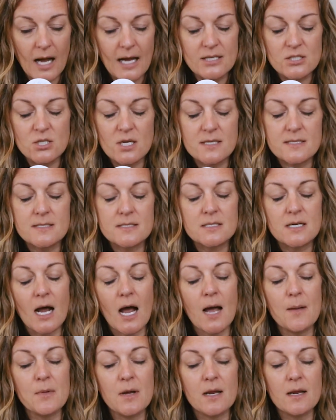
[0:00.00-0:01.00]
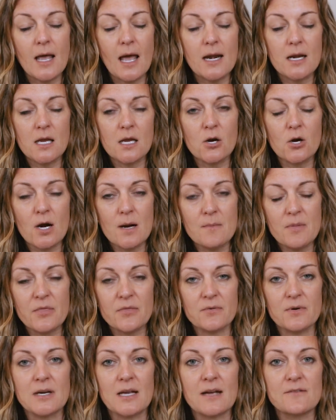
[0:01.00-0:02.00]
I just, I'm an Enneagram
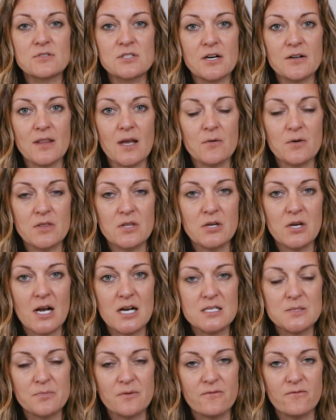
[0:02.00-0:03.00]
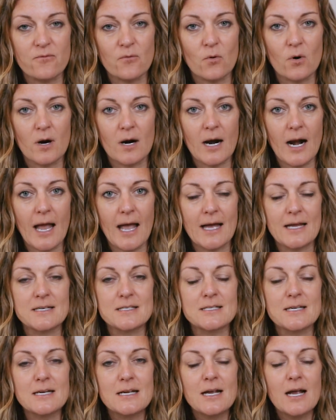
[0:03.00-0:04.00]
3. I've shared that with you guys before.
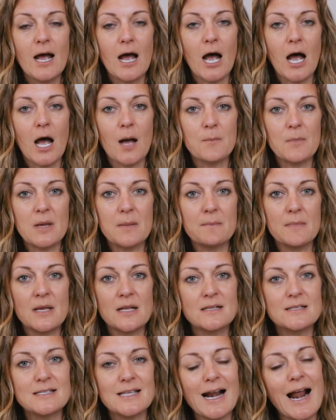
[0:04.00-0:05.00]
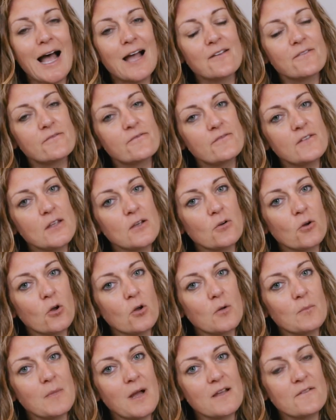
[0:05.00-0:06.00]
And um, it means that I
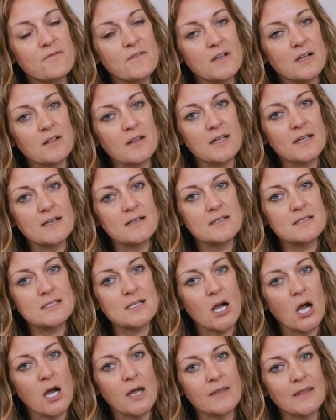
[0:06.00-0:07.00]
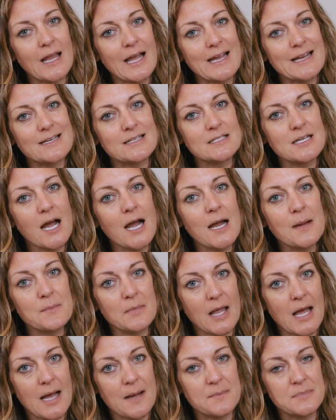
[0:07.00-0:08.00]
feel my feelings on like time
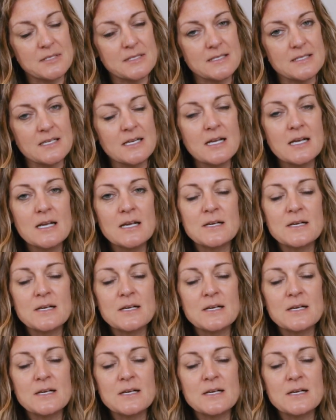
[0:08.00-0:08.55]
lapse.